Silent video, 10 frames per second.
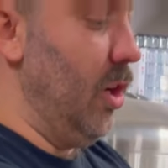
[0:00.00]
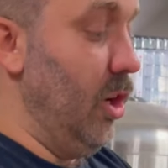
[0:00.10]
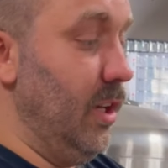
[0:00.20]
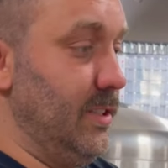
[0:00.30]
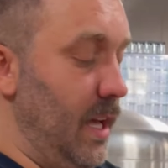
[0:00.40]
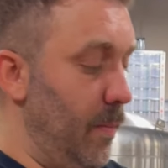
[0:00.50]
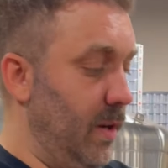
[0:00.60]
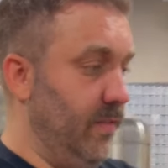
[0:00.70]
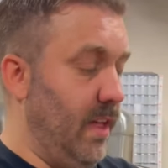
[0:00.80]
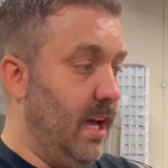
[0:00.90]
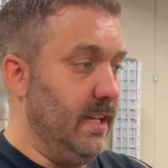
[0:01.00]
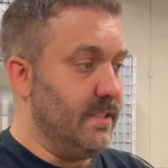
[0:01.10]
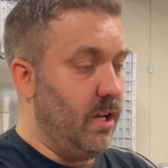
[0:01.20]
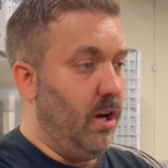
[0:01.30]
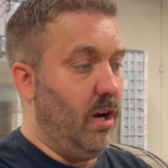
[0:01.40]
a good example of that is
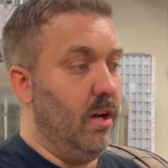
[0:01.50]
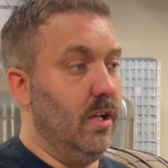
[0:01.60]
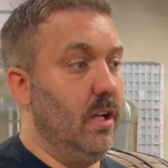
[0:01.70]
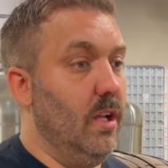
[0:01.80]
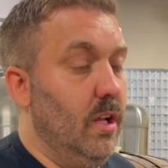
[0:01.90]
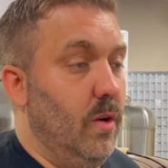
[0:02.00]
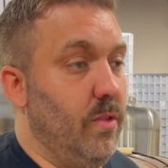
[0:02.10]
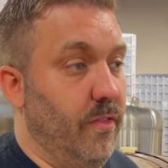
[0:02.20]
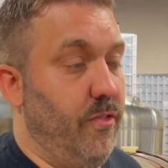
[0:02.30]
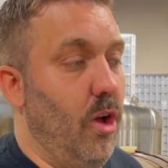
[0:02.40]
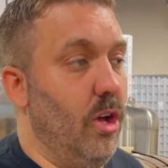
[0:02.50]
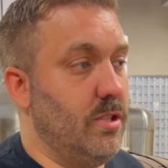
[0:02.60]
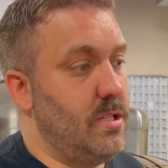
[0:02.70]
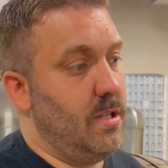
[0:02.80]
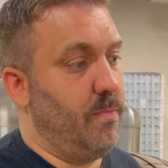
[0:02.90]
the
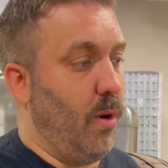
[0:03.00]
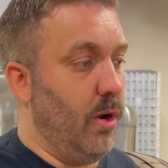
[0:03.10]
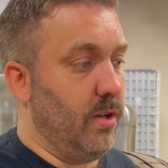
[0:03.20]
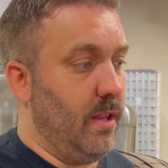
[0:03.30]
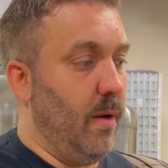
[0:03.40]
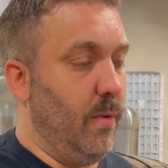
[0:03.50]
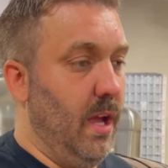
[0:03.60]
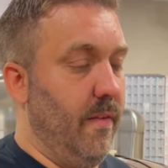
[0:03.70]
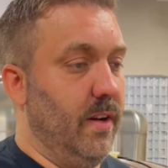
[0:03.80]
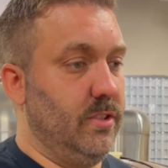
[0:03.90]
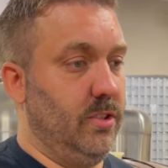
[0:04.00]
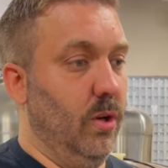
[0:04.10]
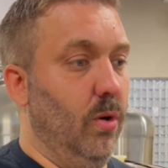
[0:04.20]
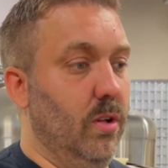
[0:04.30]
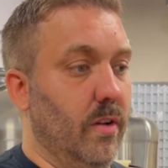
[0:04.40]
first product that we ever
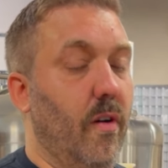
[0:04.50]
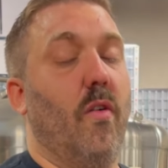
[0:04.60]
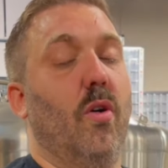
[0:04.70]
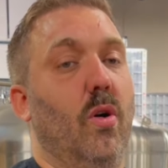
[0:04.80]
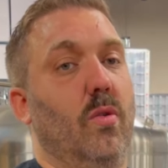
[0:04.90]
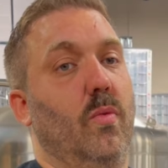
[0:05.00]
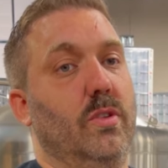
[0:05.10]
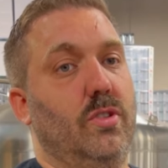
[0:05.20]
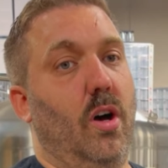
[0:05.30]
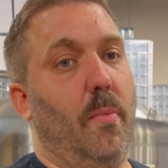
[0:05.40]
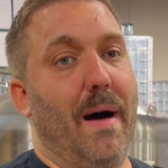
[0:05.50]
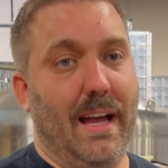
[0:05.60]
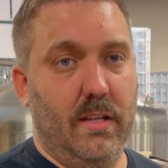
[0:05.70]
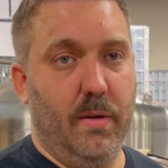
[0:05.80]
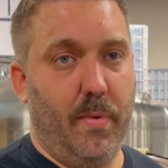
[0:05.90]
sold of our own was our
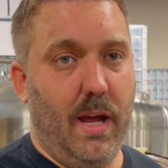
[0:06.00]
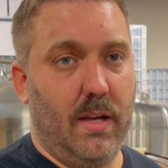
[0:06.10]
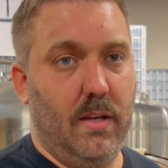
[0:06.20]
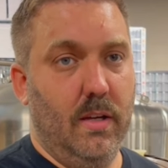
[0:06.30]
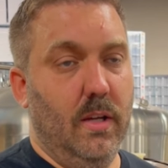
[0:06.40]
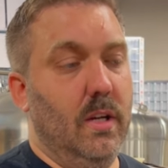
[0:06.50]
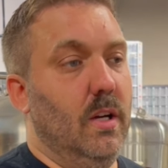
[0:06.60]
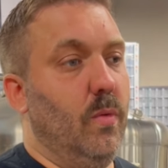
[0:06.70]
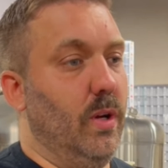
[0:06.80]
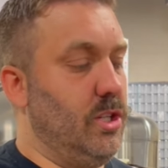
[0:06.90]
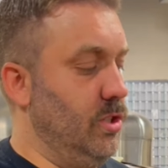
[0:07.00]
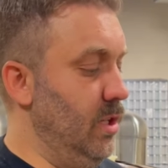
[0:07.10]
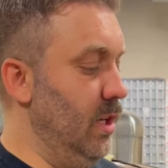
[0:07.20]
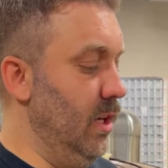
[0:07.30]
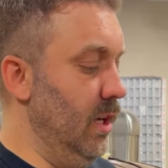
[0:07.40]
Macaloneys, right, which is
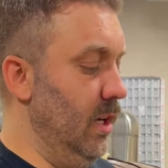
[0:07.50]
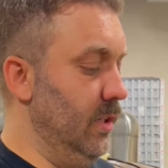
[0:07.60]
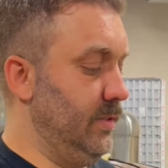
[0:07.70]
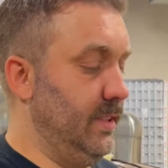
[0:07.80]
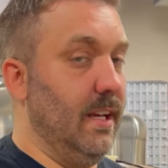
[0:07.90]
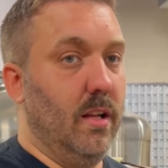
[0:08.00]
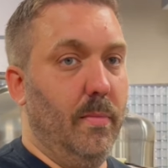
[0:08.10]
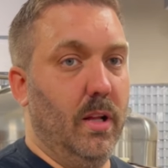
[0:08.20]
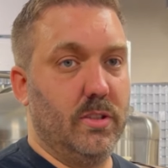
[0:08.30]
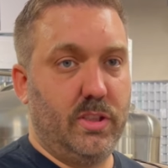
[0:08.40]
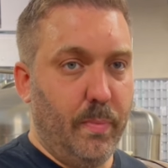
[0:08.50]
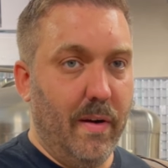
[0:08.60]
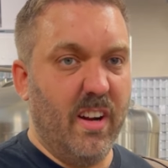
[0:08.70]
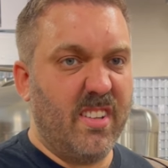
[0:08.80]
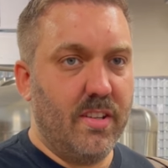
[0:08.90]
a single malt
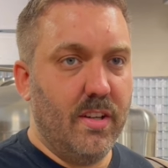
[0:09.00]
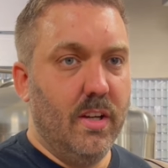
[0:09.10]
spirit.